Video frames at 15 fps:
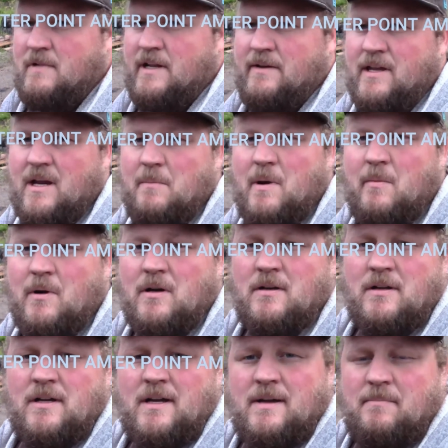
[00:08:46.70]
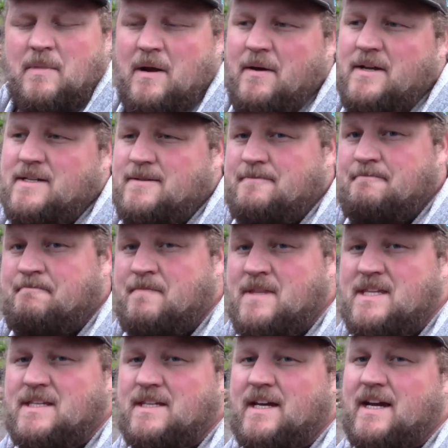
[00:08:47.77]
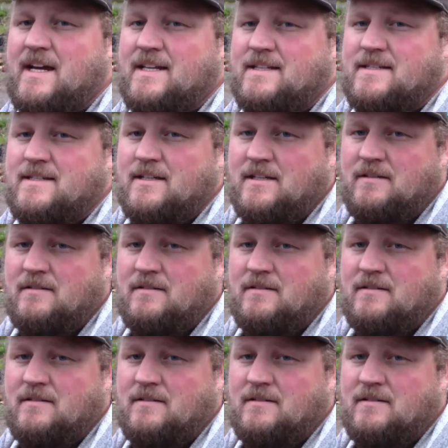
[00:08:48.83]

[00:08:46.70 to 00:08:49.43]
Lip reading: can't remember. Anyways, so yeah, it's